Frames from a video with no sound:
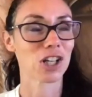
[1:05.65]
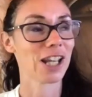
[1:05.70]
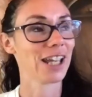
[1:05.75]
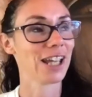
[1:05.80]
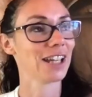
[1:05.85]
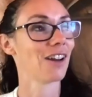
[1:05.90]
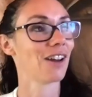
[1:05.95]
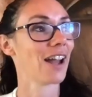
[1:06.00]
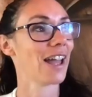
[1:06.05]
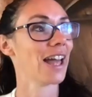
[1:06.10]
He
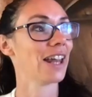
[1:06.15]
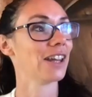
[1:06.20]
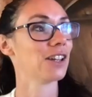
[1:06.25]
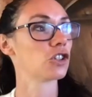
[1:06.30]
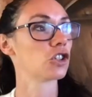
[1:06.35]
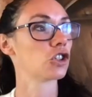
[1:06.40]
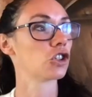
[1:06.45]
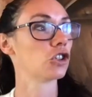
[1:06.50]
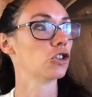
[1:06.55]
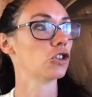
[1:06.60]
and I
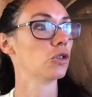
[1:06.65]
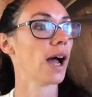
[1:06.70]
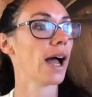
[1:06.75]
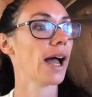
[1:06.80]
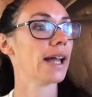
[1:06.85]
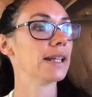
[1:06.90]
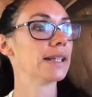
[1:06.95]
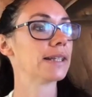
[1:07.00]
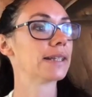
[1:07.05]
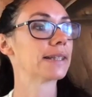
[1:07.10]
headed to
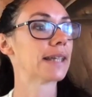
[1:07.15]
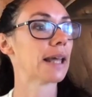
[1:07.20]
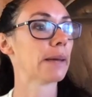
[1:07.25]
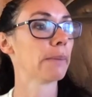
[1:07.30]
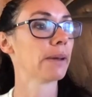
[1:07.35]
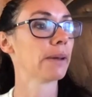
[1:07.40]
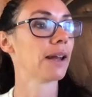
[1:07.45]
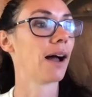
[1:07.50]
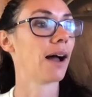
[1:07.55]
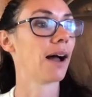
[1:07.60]
a
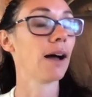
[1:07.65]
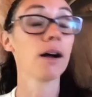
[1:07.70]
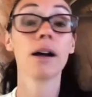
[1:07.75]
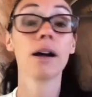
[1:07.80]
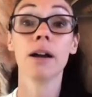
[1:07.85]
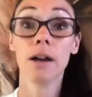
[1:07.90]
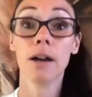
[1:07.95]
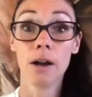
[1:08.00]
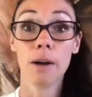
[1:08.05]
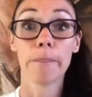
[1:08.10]
seminar
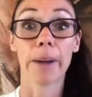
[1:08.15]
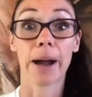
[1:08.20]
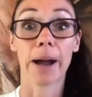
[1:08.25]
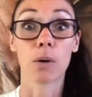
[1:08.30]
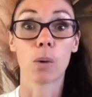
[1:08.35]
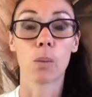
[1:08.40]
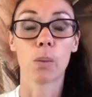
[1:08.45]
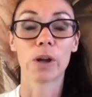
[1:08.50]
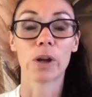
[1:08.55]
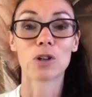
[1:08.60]
back
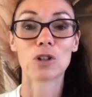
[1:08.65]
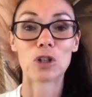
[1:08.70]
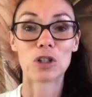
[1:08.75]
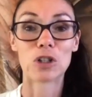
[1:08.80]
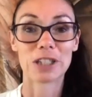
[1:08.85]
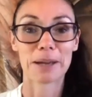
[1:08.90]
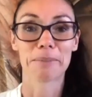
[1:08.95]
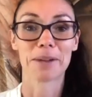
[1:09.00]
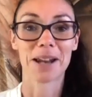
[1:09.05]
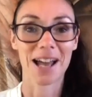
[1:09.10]
when we could do
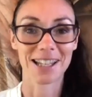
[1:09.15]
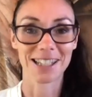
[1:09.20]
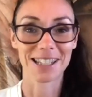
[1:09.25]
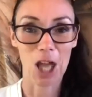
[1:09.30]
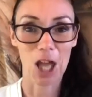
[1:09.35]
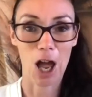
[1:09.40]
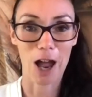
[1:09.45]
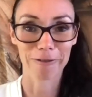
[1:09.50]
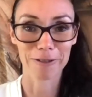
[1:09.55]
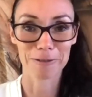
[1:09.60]
seminars
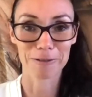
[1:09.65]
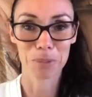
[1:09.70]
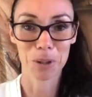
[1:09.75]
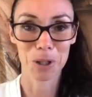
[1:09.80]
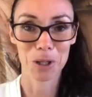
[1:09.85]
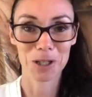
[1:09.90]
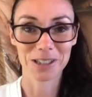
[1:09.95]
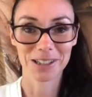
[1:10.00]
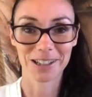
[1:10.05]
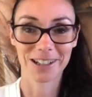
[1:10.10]
live in
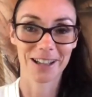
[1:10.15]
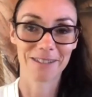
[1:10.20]
person.